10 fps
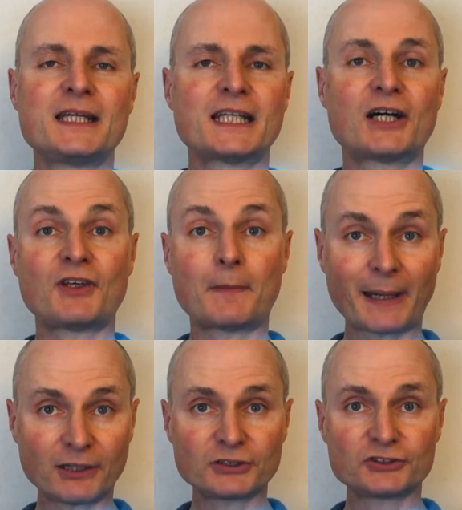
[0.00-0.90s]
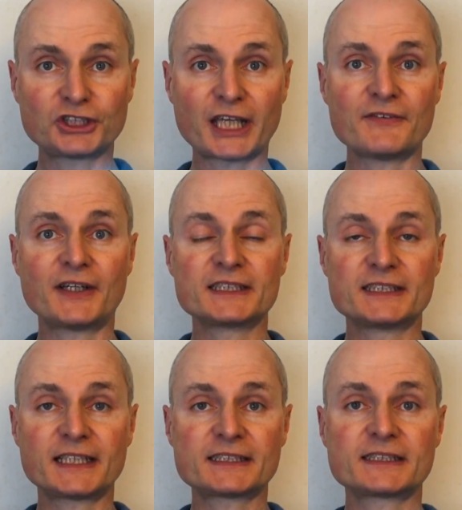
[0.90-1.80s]
Now the amount of shake that is
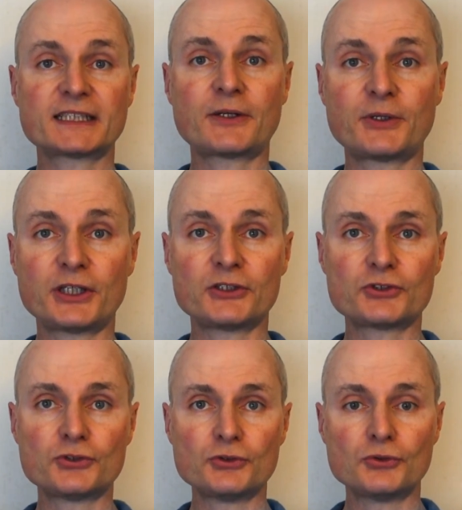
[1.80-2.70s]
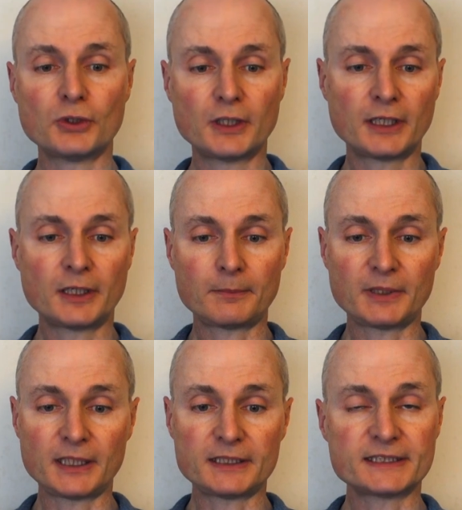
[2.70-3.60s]
necessary to
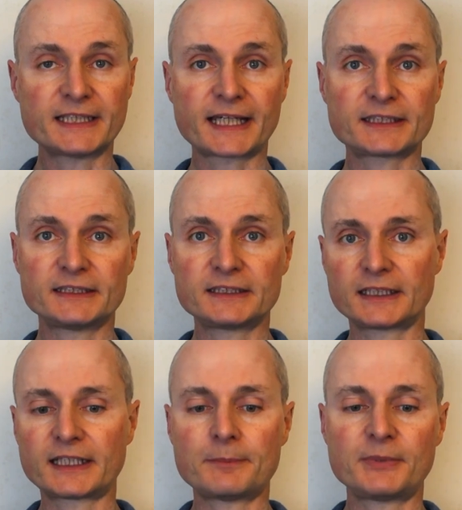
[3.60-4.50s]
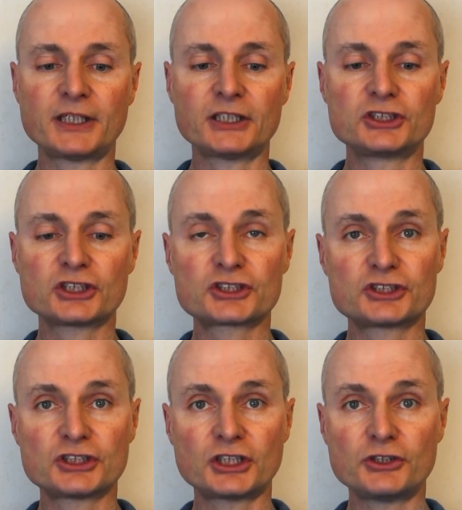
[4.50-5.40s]
be detected can be
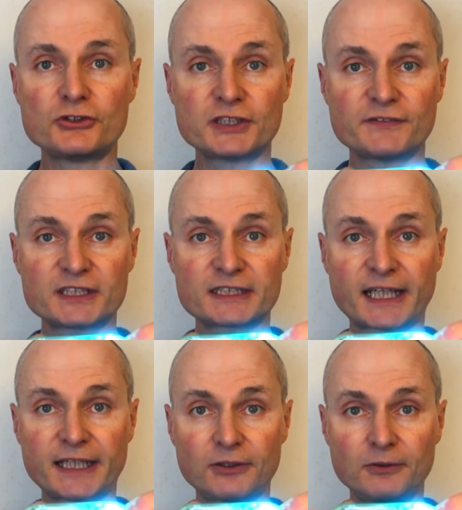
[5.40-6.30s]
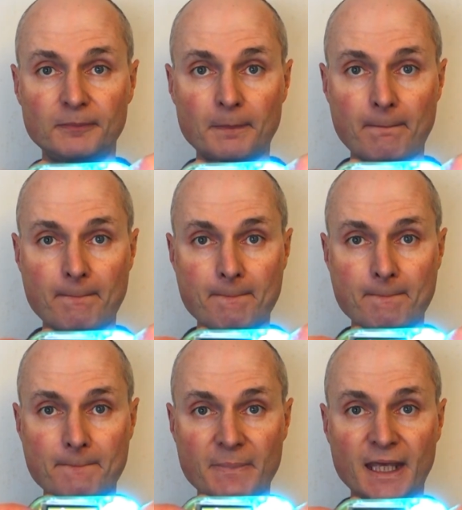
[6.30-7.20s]
adjusted using this dial,
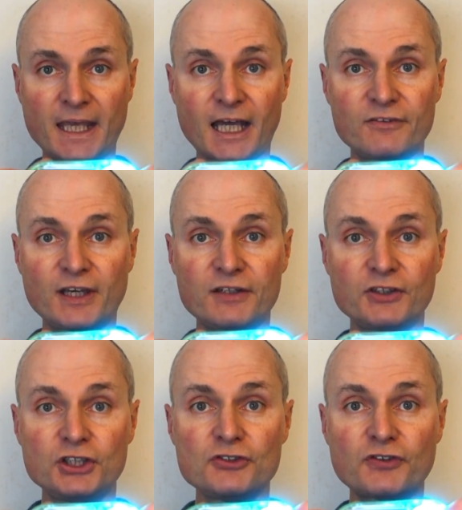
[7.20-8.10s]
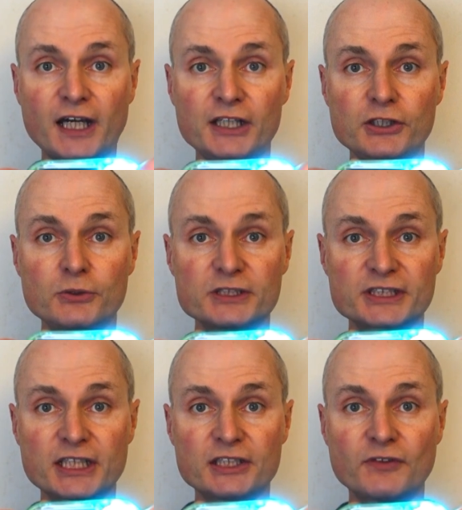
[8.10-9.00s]
and then the new value
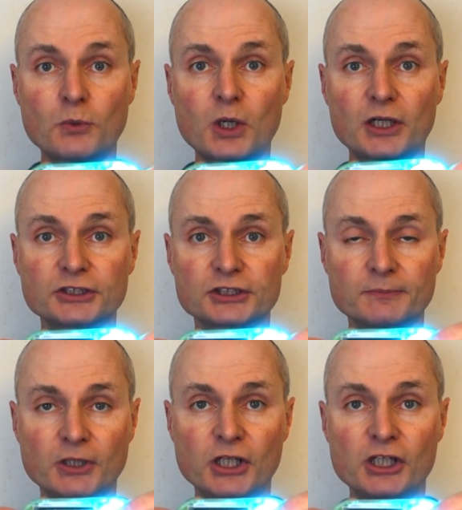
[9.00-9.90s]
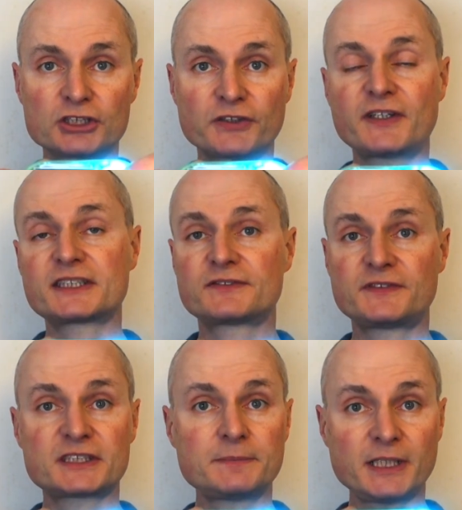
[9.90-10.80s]
sent to the watch. So
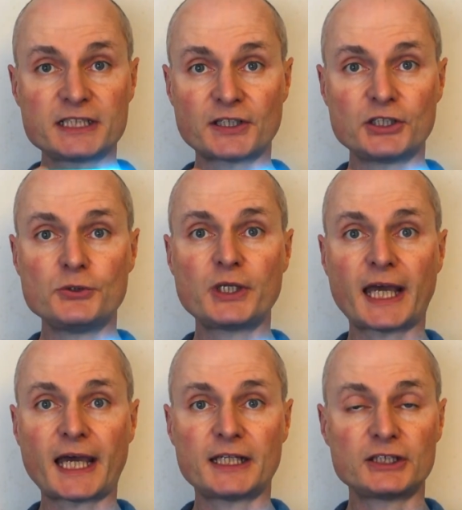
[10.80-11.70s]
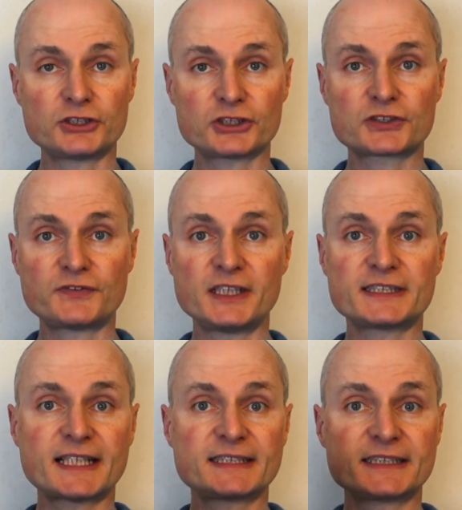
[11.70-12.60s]
this means that you can adjust the
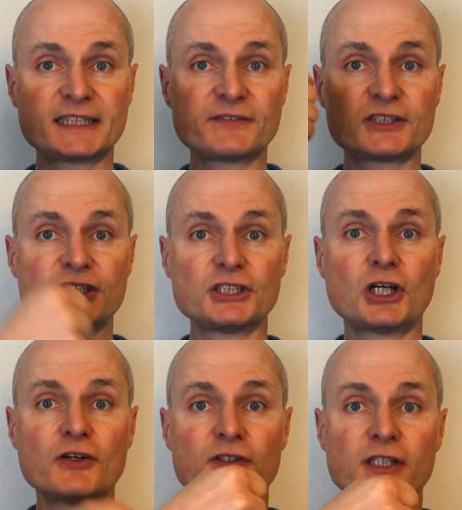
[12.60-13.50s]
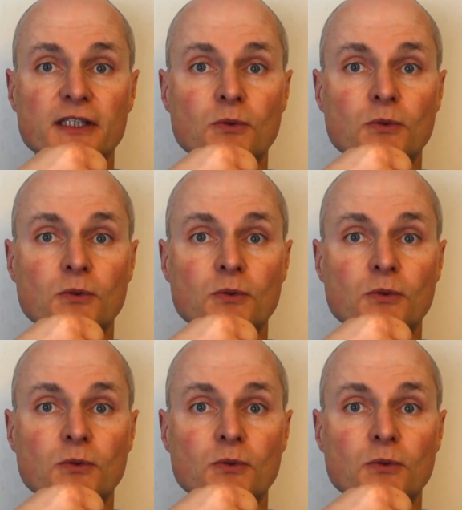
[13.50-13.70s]
sensitivity of the